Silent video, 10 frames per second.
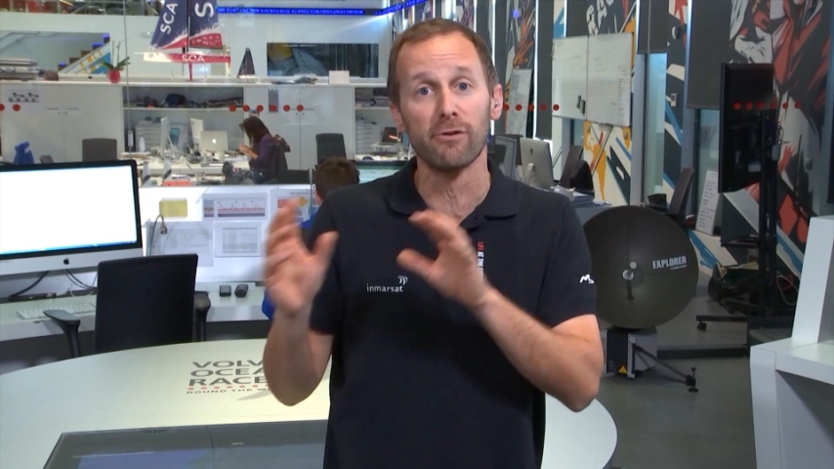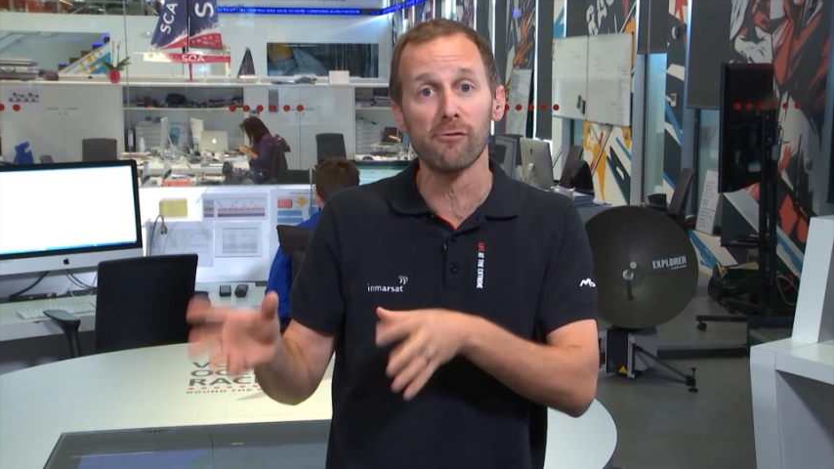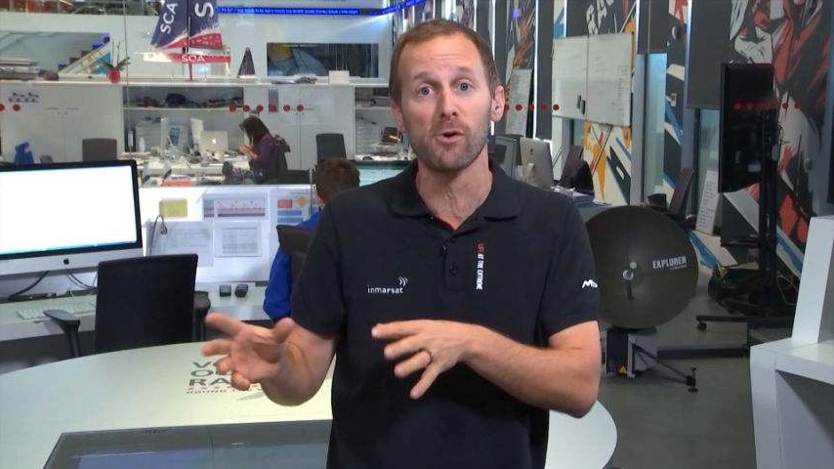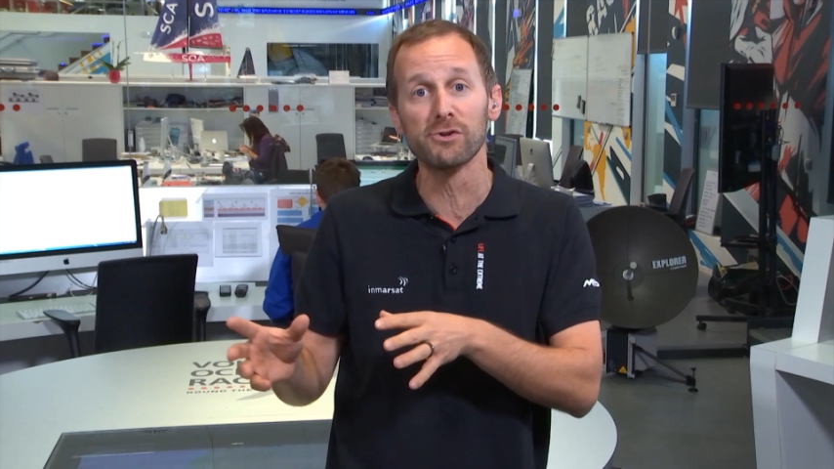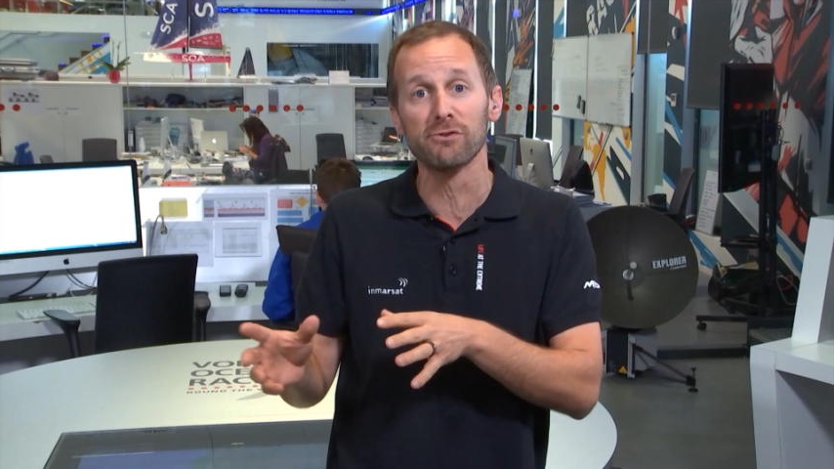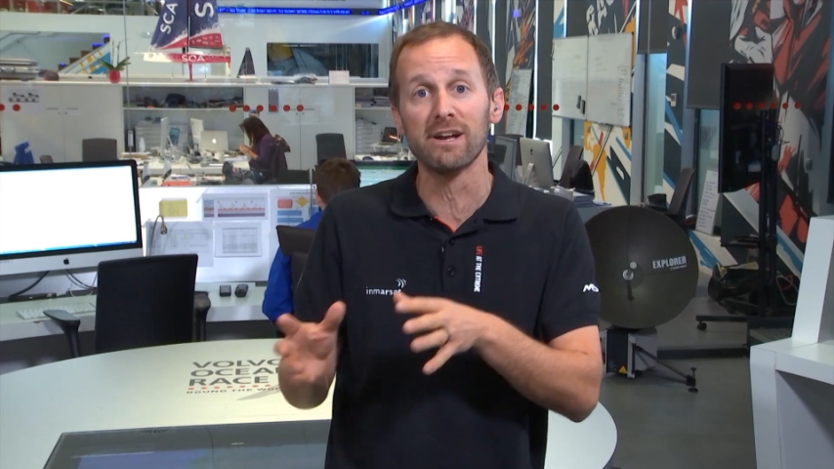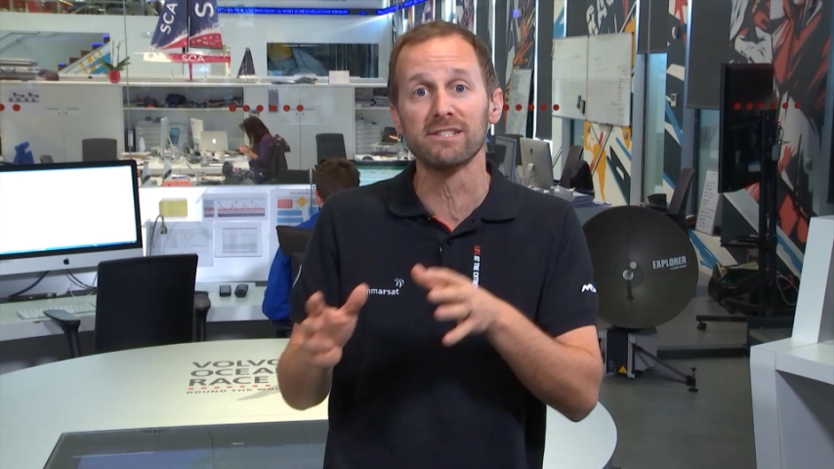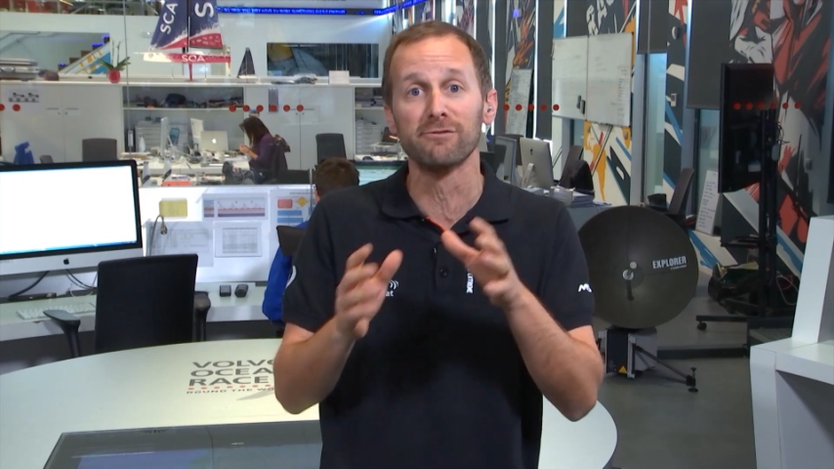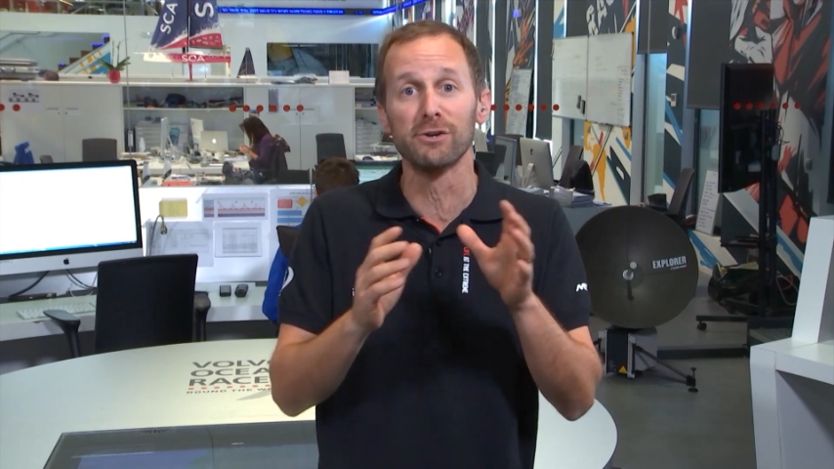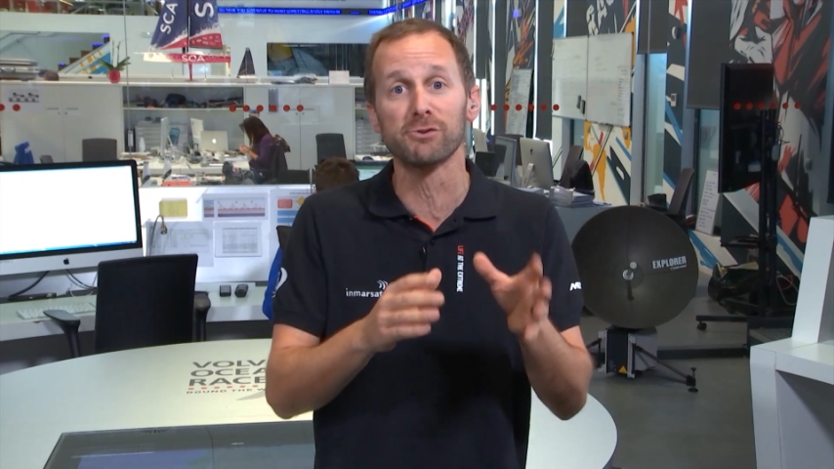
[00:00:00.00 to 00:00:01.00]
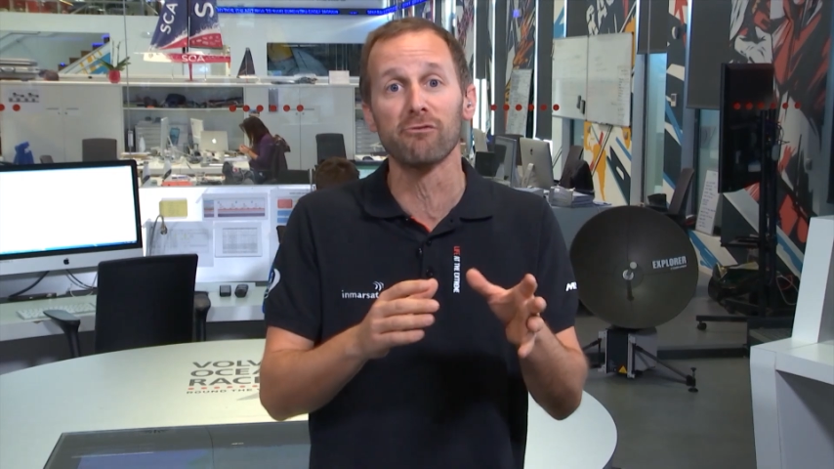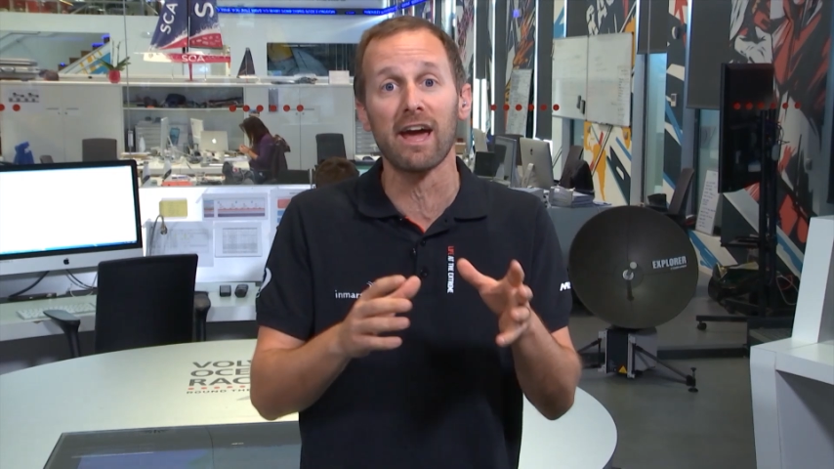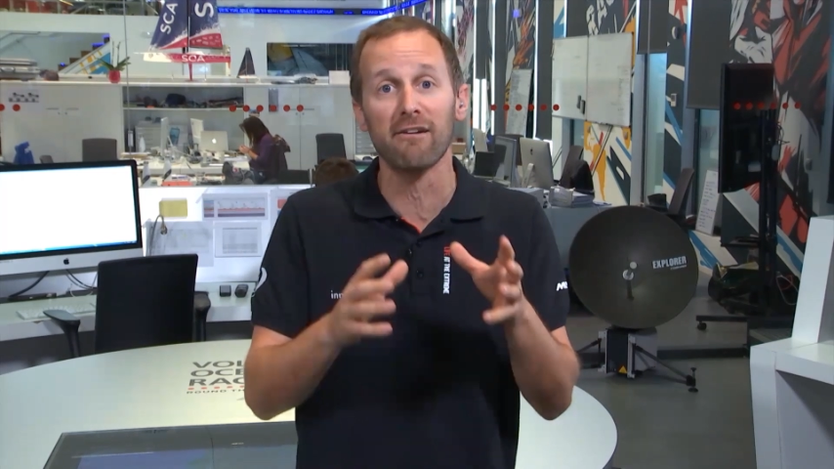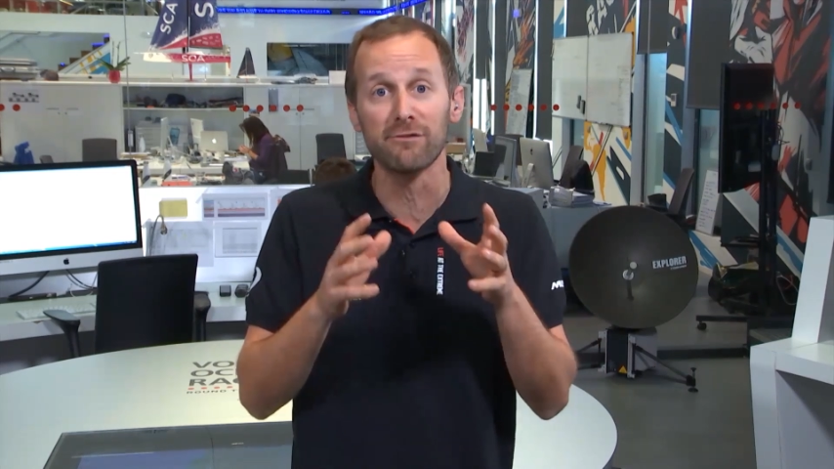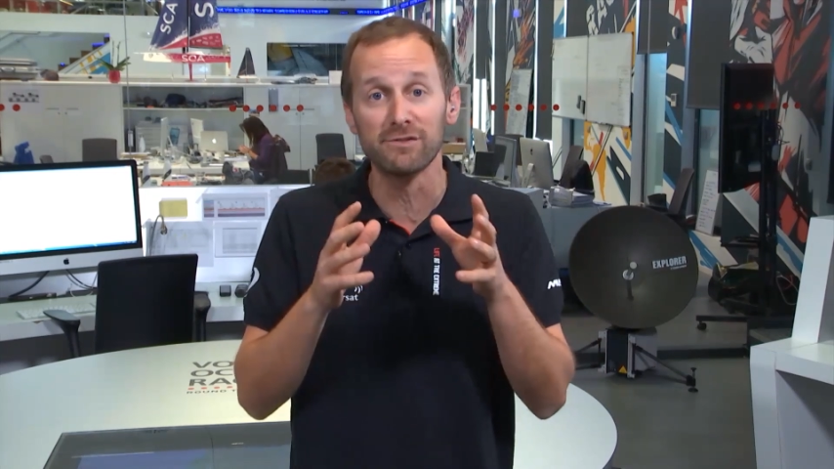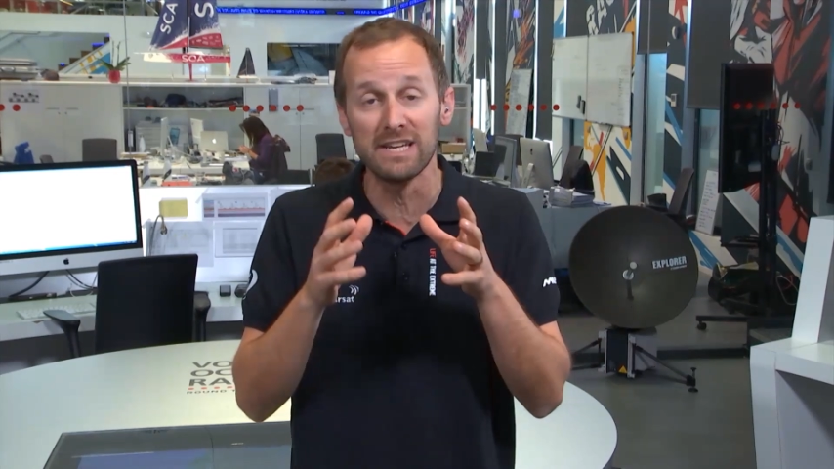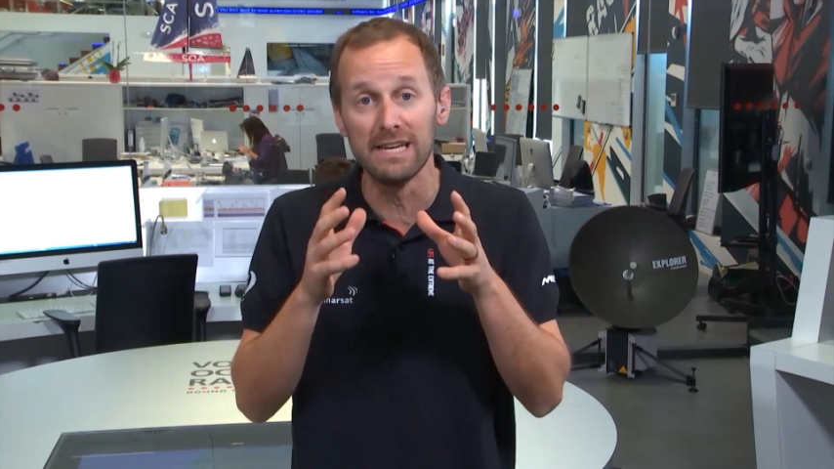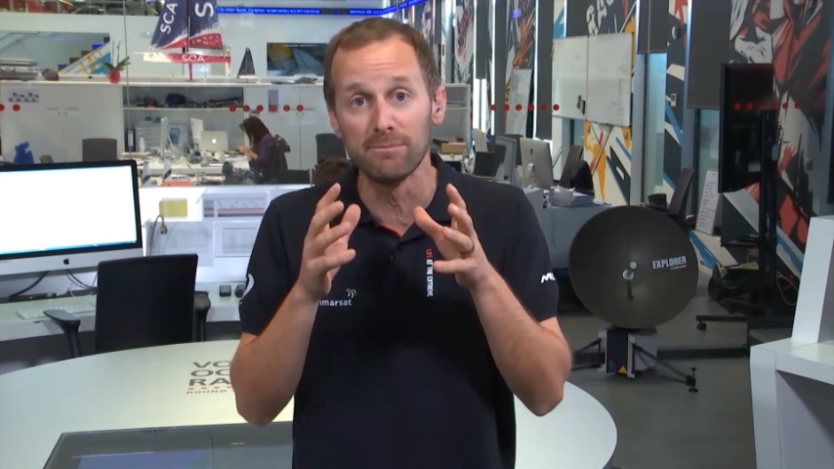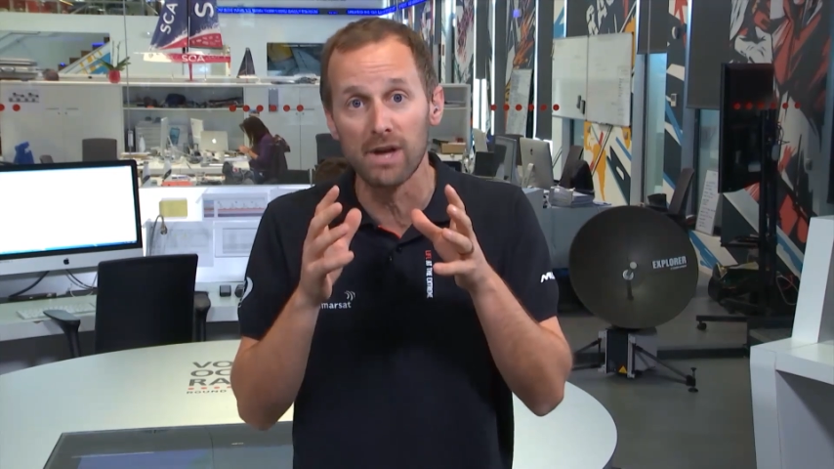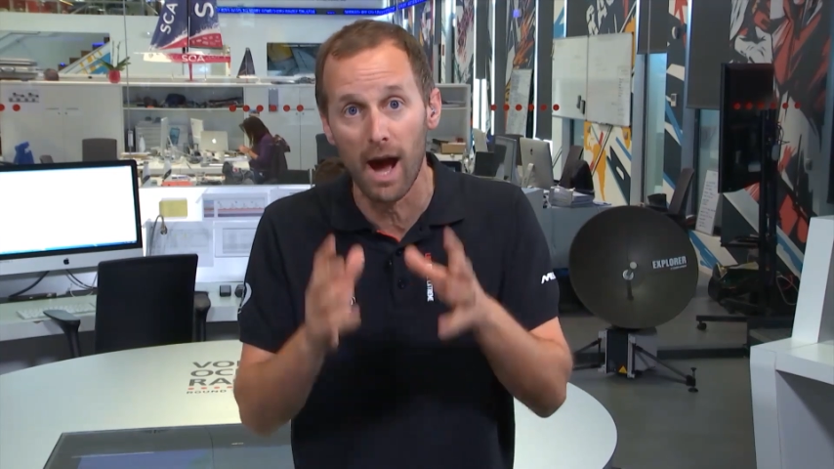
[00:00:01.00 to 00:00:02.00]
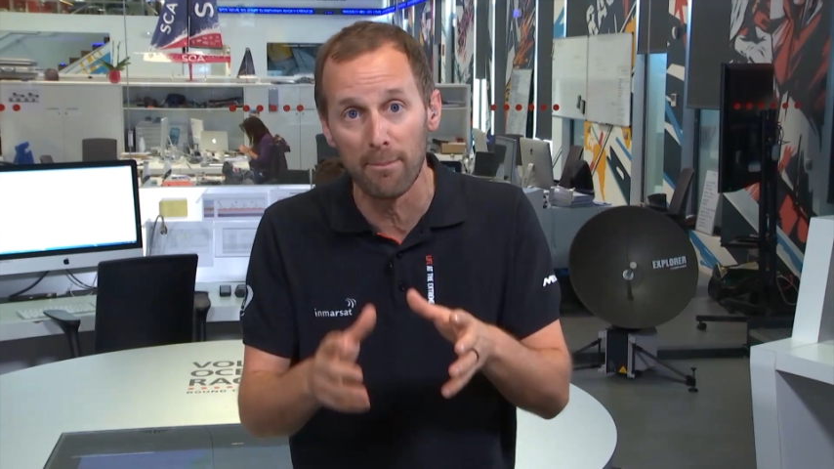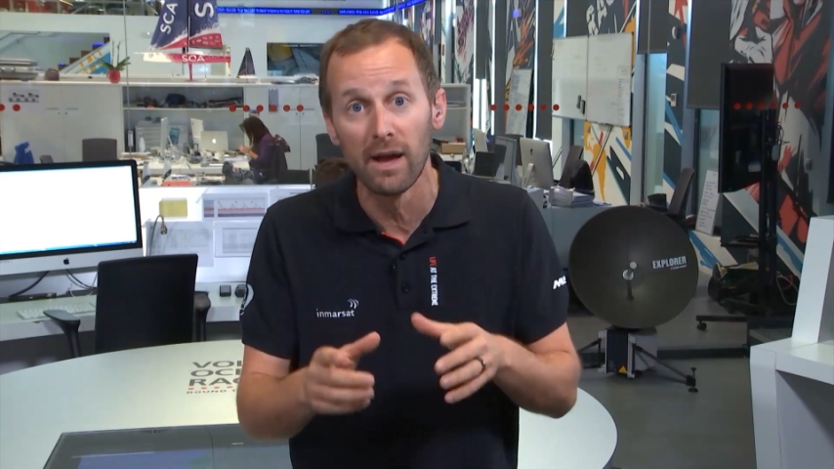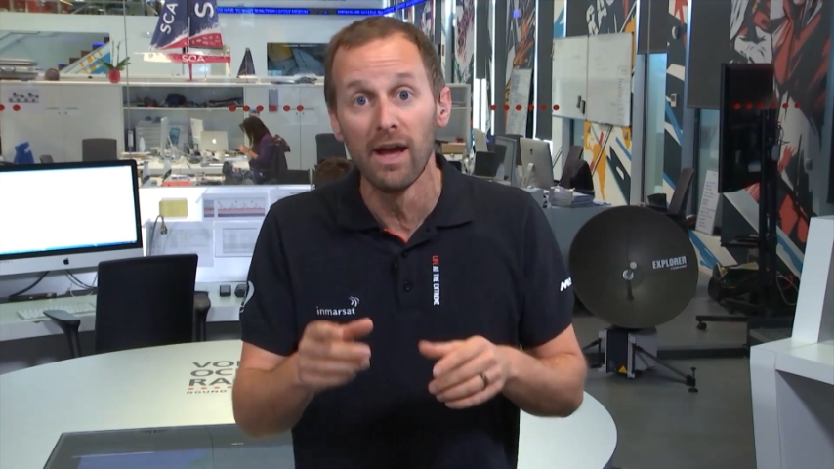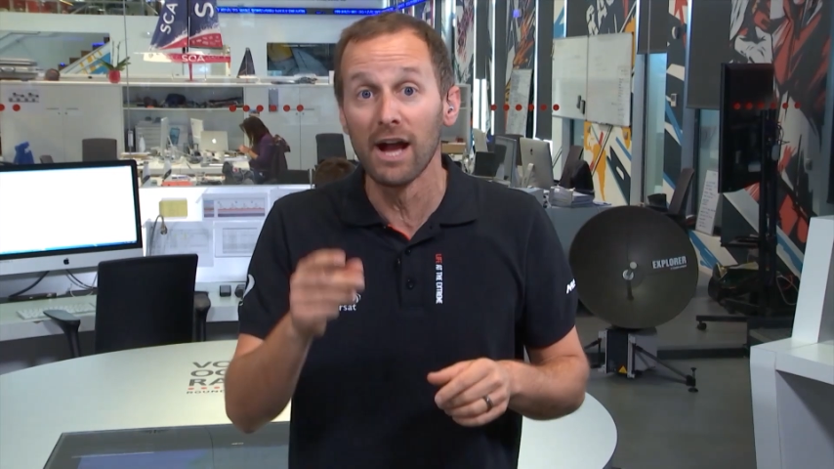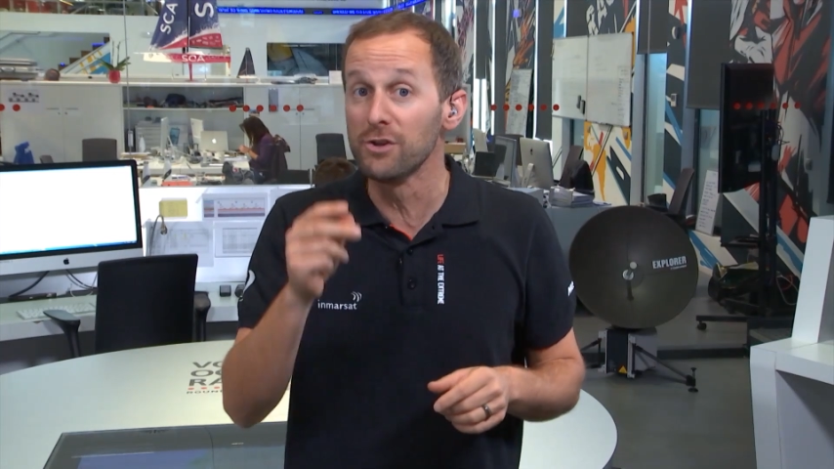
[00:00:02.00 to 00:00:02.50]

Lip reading: Volvo Ocean Race and Virtual Regatta have teamed up,